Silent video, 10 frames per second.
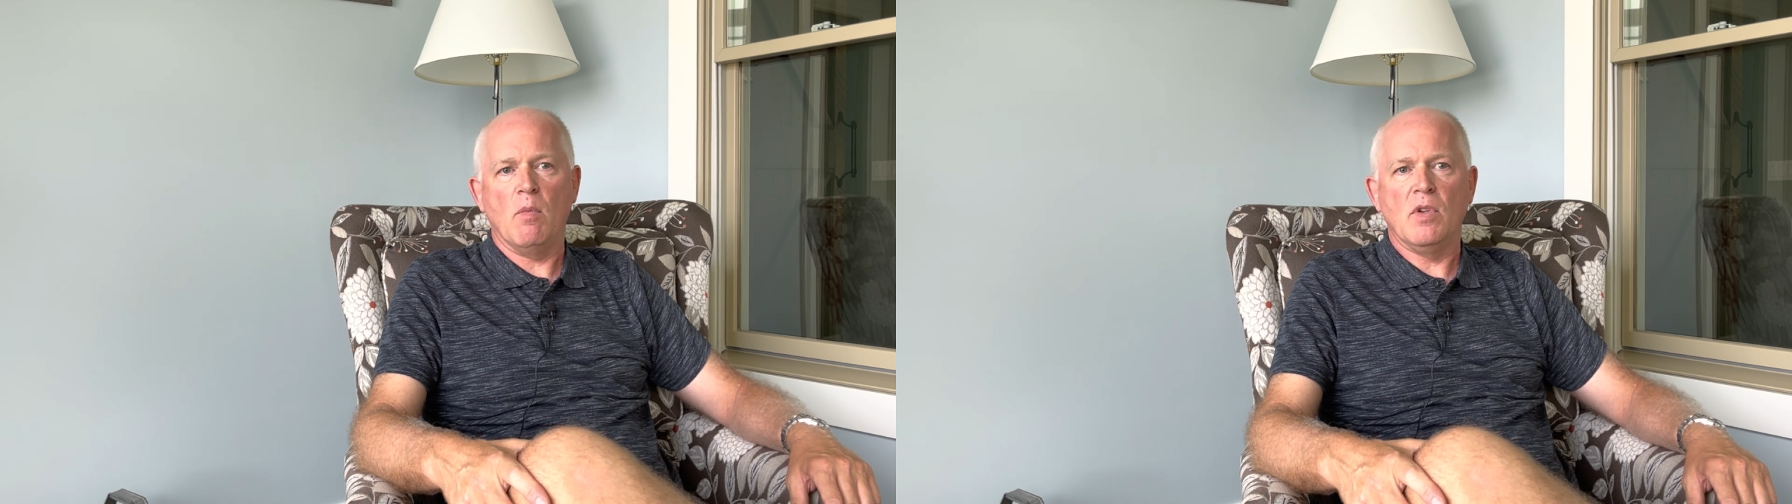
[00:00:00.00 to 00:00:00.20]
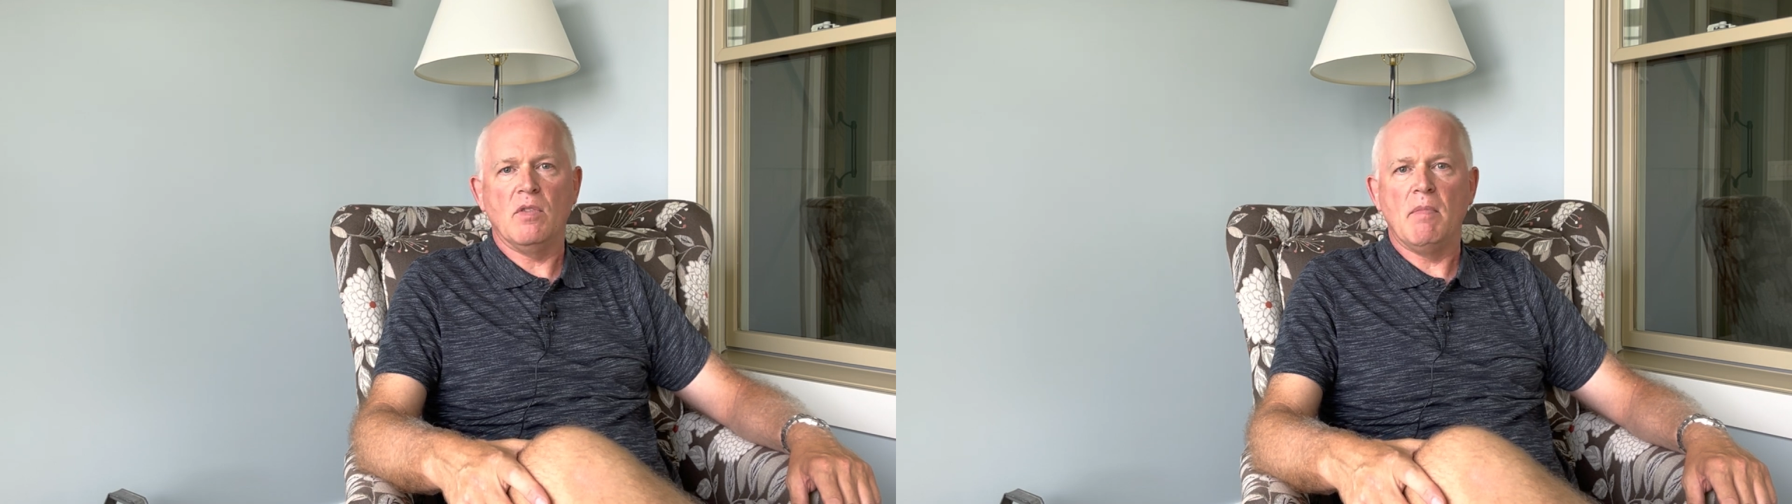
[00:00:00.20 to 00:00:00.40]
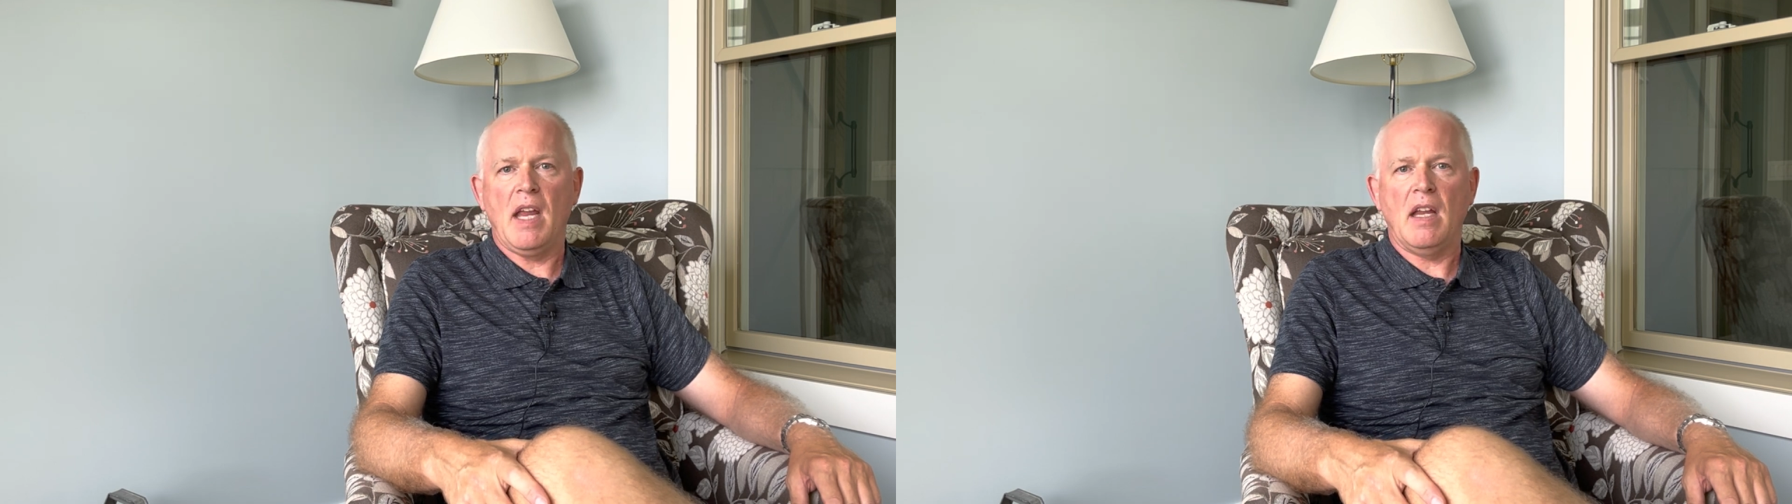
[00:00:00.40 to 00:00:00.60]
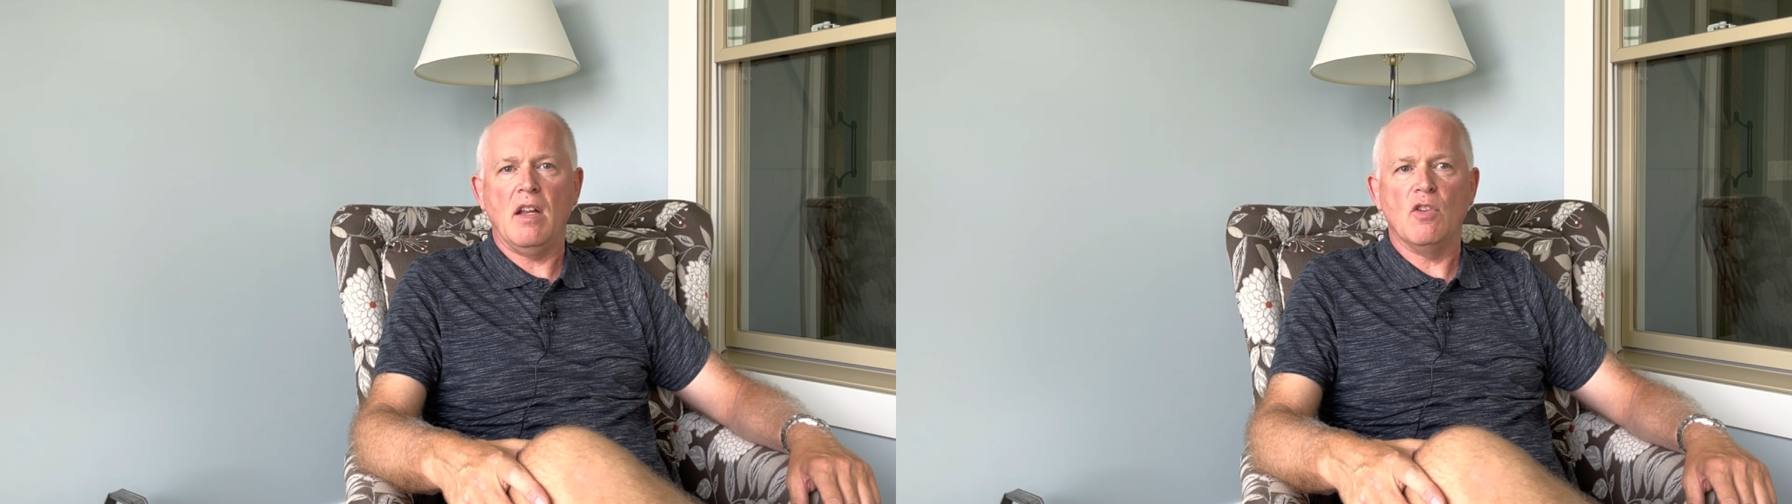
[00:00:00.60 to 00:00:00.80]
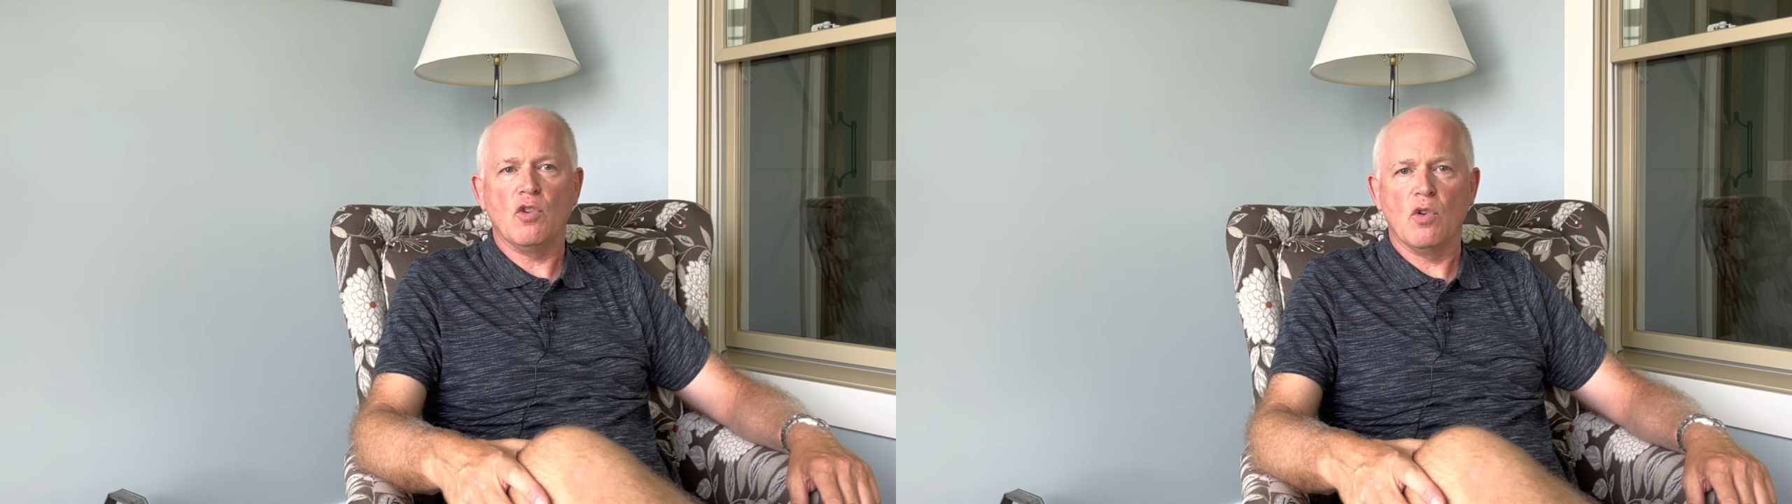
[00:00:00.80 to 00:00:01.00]
was
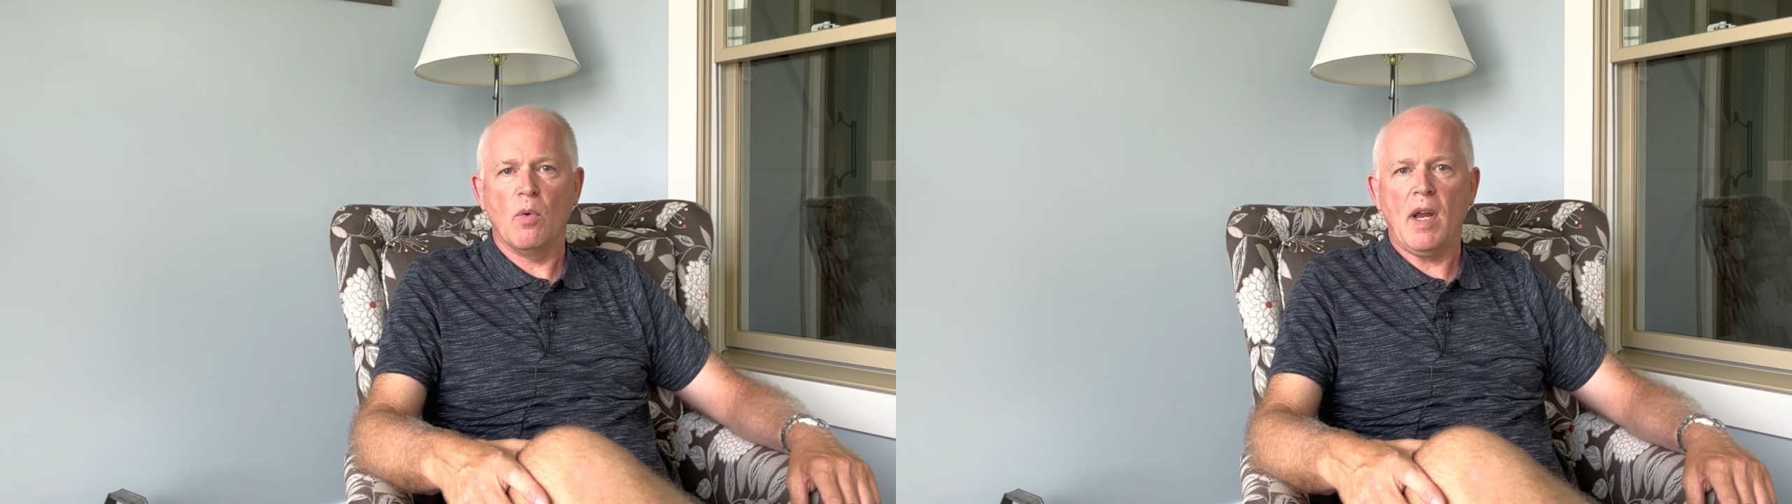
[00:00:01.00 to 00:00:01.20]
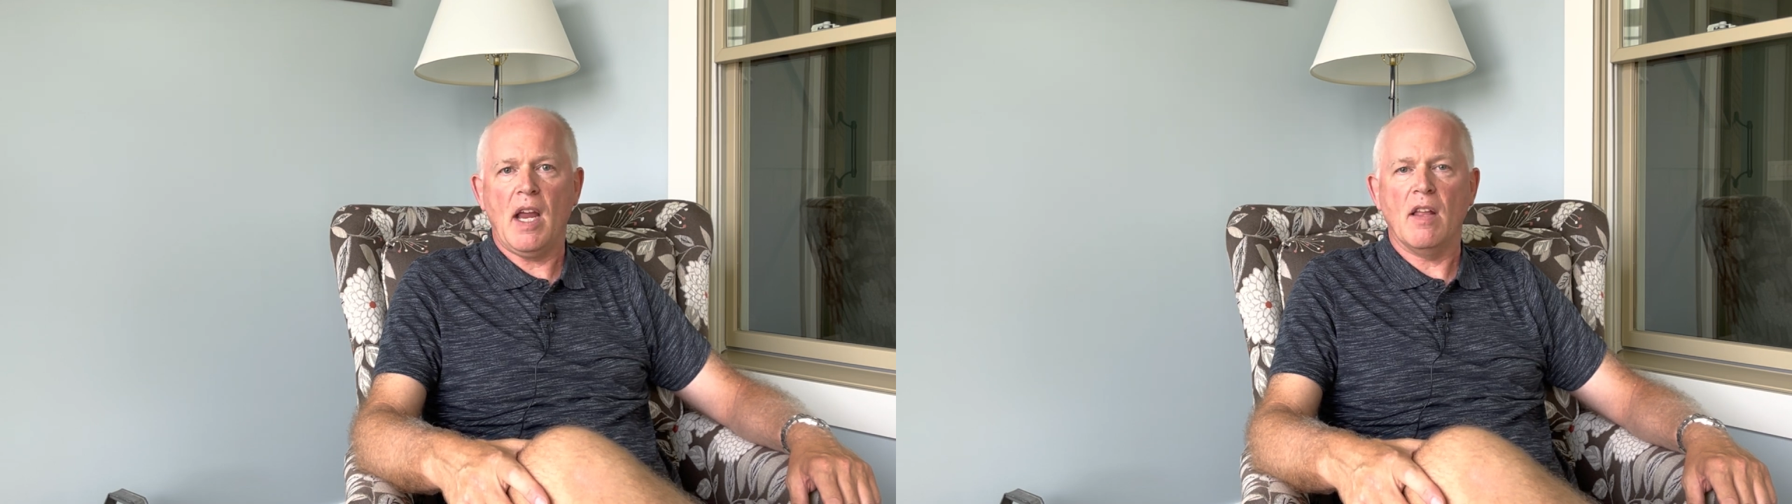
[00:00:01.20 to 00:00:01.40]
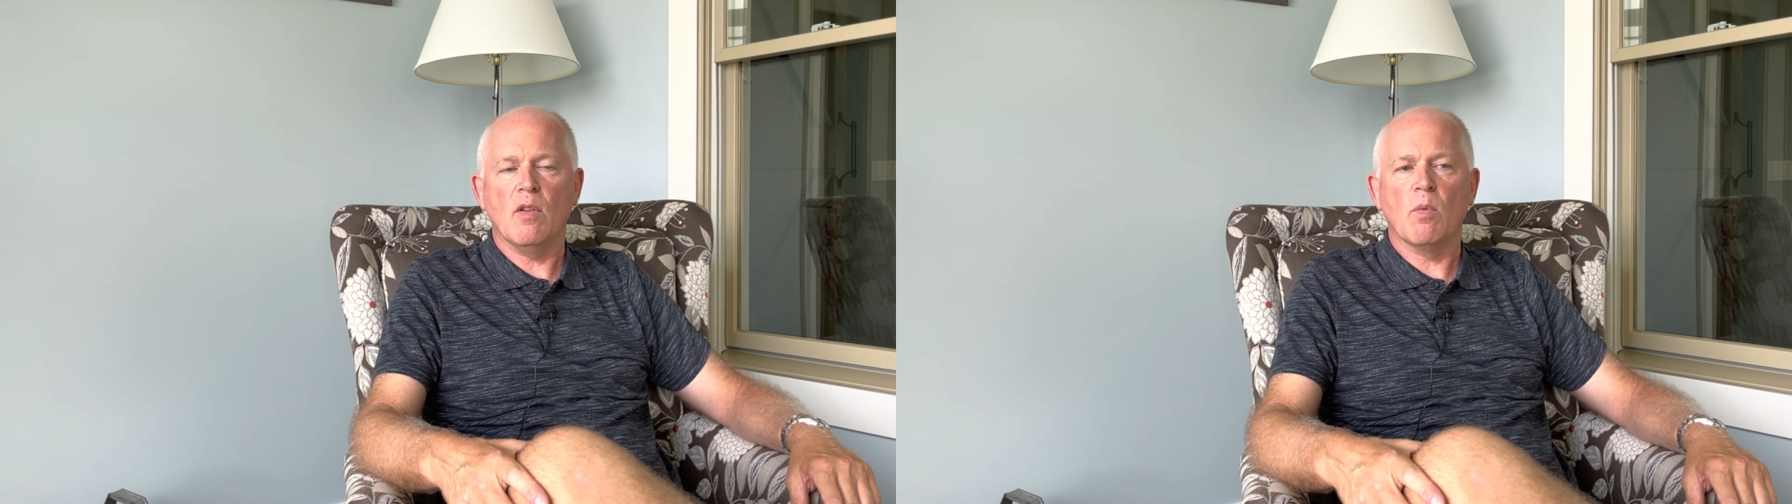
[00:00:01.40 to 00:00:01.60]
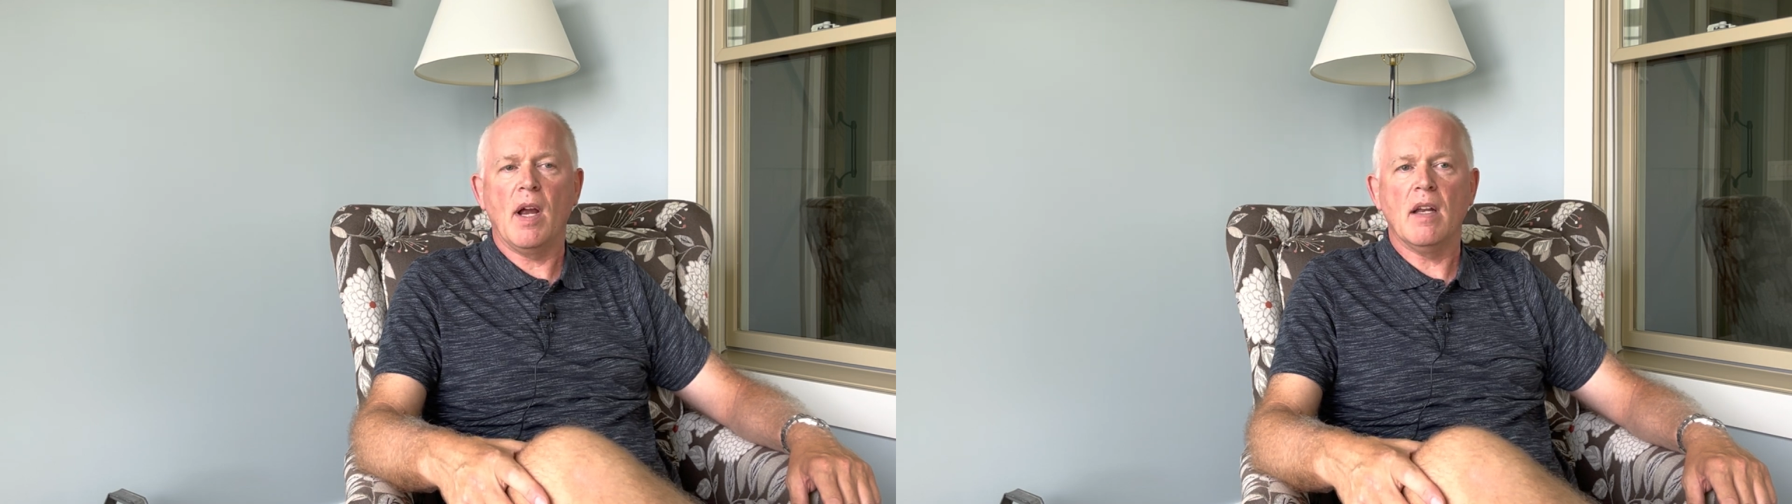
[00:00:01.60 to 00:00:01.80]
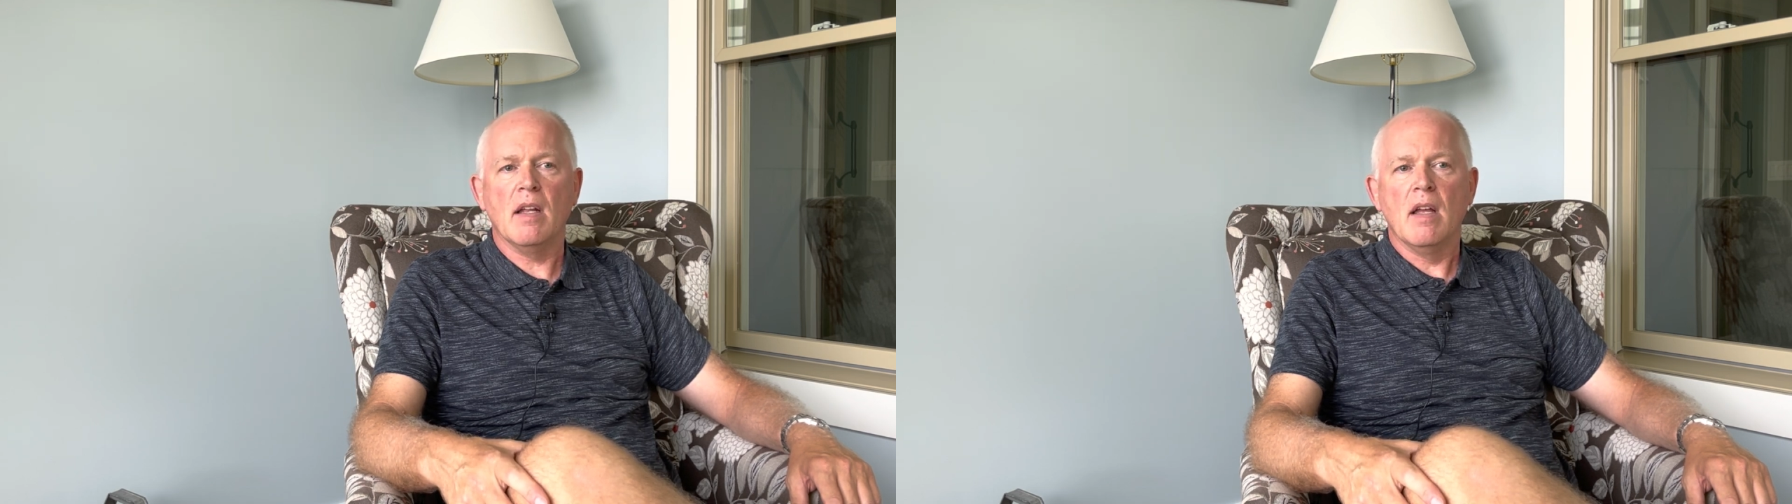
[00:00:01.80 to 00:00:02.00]
making sure we had the right